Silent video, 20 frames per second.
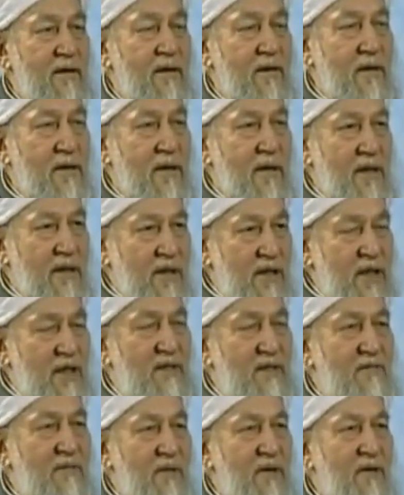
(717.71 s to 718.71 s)

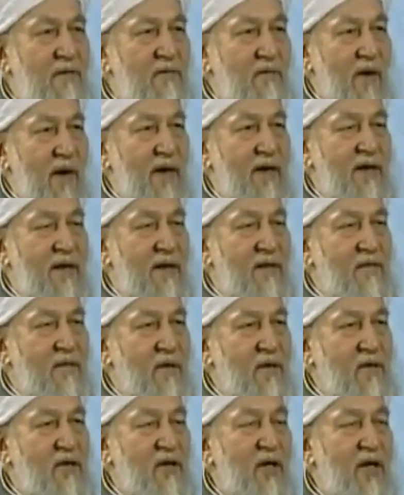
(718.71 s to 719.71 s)
successfully fight and
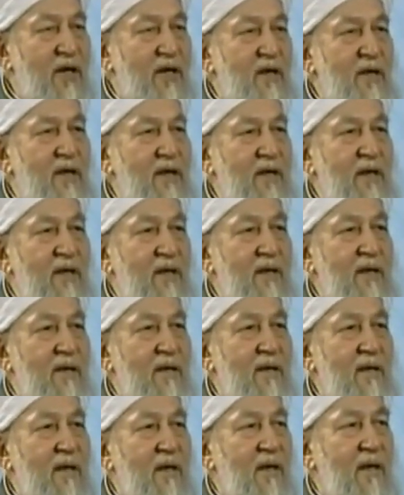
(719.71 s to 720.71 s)
frustrate the
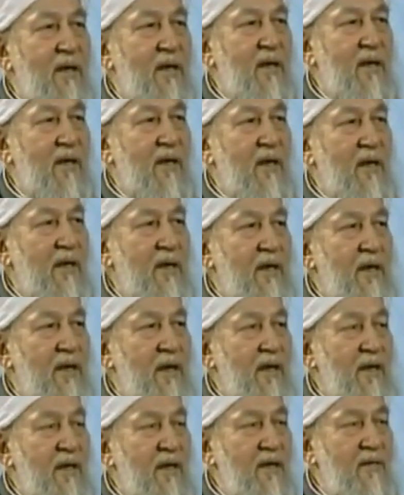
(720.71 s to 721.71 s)

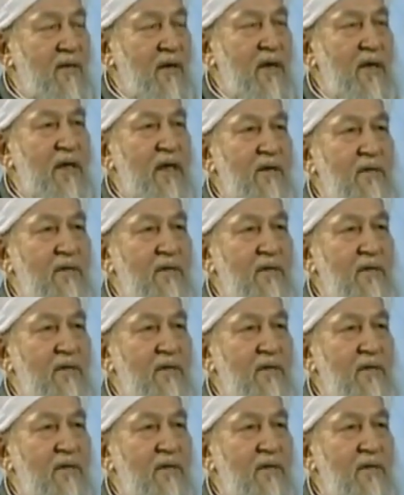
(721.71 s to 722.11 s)
invasion